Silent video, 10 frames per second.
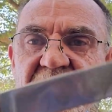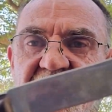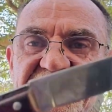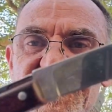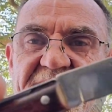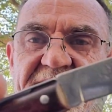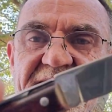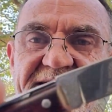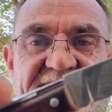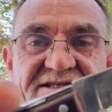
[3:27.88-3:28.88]
Something
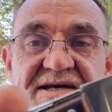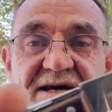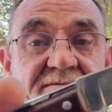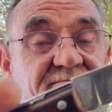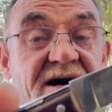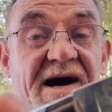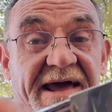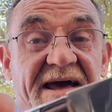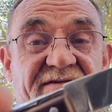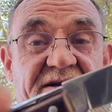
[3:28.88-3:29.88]
I can say, I
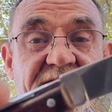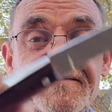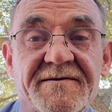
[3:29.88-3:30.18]
have it.